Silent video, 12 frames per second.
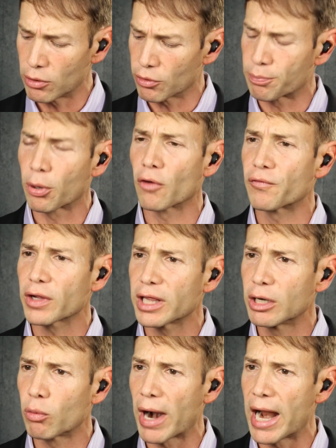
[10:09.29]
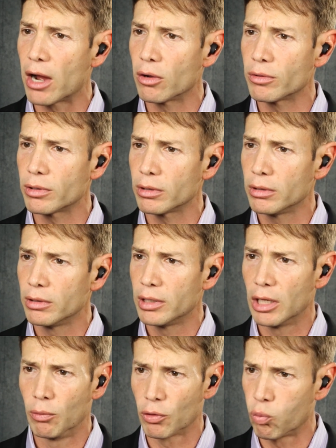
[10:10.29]
It was perfectly round.
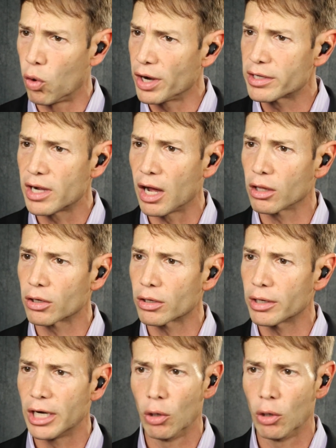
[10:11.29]
It was one color.